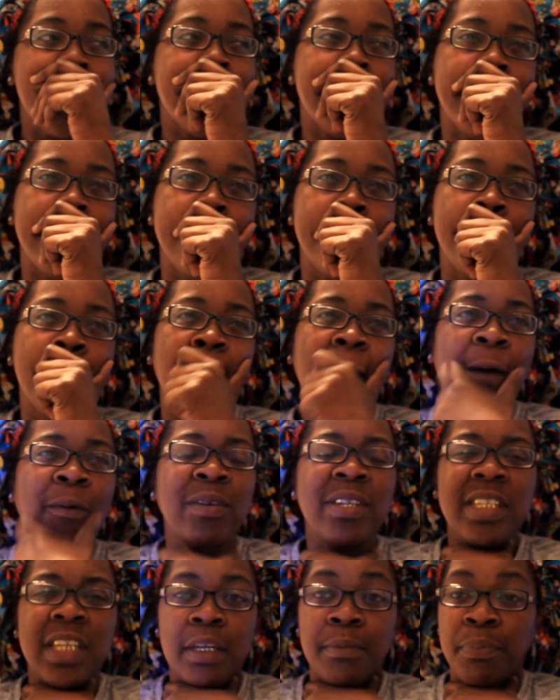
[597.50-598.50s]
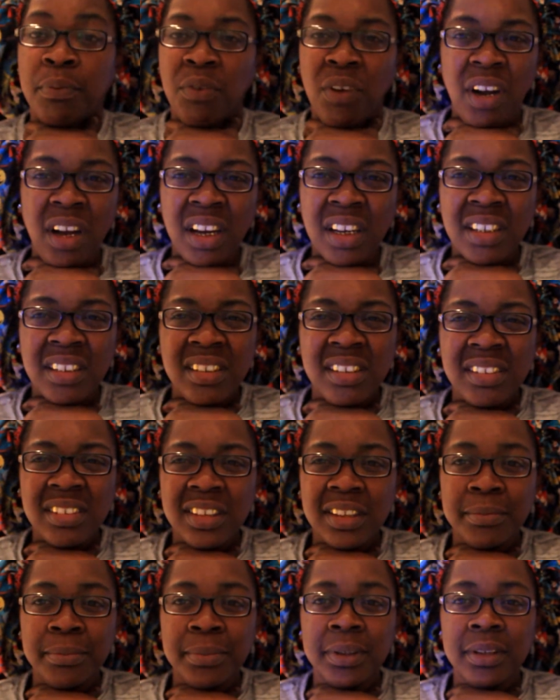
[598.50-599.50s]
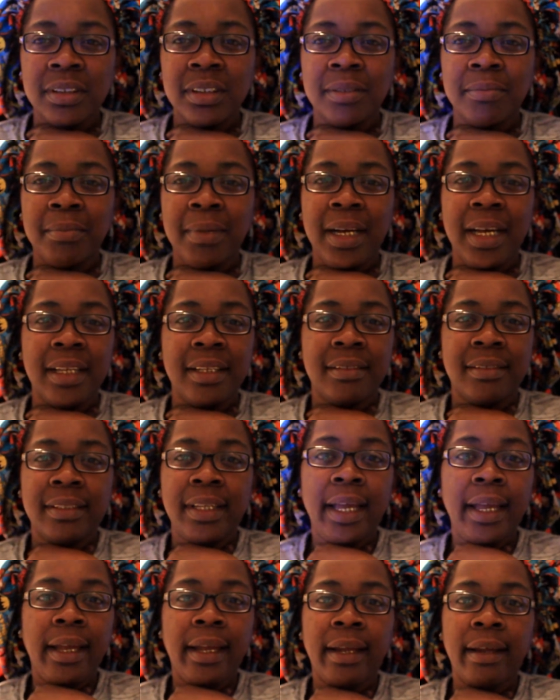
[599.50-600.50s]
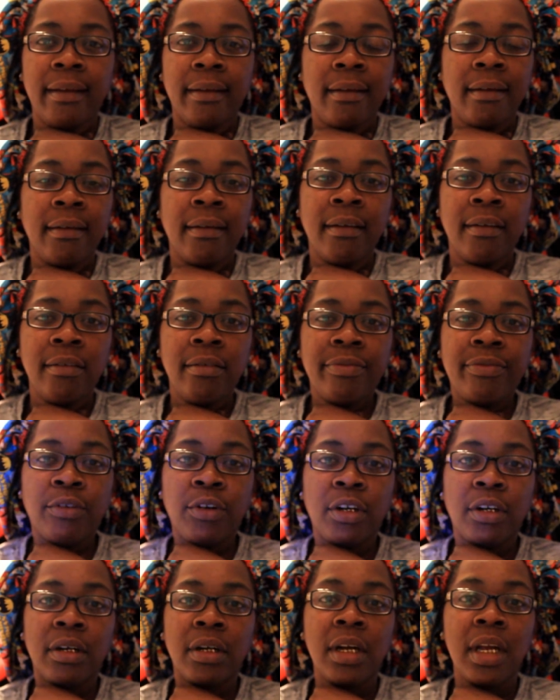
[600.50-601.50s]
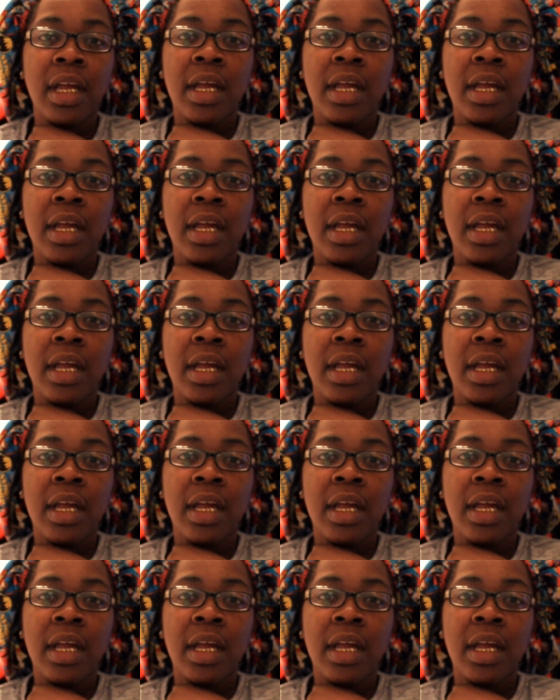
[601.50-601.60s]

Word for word: I would say product, to build up my thing for